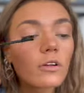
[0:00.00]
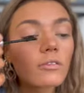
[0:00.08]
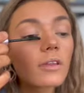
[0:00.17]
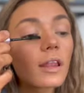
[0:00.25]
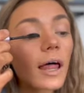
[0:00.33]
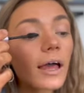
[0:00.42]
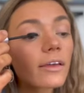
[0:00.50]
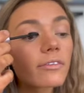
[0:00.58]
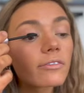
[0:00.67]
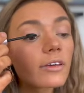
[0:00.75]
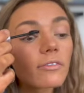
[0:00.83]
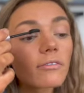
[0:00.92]
of life
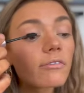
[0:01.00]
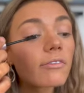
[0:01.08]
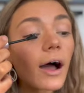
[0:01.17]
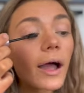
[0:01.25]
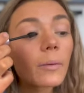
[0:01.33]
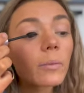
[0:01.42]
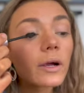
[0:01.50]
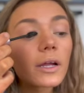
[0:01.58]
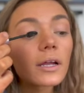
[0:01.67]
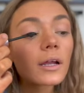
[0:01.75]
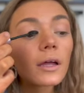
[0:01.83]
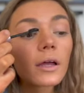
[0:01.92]
and
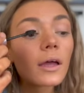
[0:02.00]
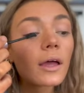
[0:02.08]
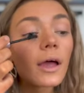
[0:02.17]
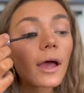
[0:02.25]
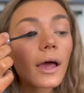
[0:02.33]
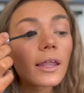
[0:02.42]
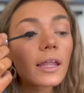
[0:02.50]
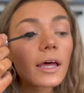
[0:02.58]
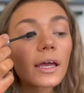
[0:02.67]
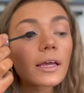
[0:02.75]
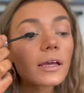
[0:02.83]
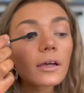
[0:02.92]
vibrant. And
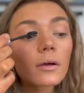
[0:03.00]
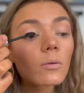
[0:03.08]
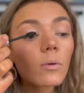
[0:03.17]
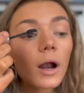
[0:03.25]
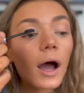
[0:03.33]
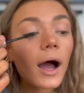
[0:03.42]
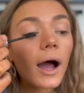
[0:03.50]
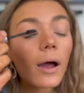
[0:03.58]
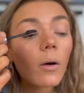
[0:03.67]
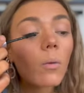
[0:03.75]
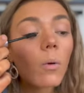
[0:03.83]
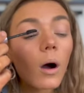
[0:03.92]
like when
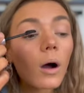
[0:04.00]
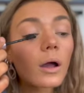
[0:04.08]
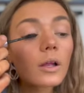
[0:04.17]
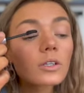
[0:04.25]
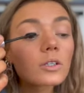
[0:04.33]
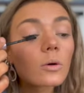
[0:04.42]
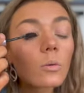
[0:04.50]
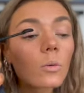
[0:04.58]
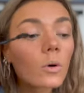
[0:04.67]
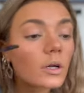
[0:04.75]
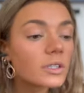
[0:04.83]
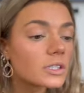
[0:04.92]
I walk into the
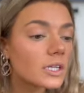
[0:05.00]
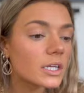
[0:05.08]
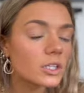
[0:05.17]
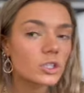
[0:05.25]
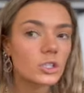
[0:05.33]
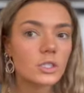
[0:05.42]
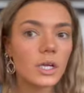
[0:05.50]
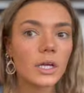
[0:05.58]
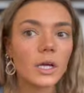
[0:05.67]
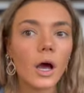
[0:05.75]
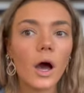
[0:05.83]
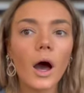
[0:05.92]
woods and it's just
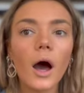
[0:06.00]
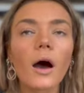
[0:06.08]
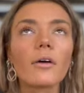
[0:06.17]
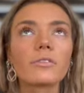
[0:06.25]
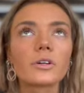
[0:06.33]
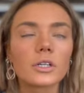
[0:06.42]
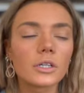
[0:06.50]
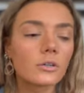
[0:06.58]
like covered in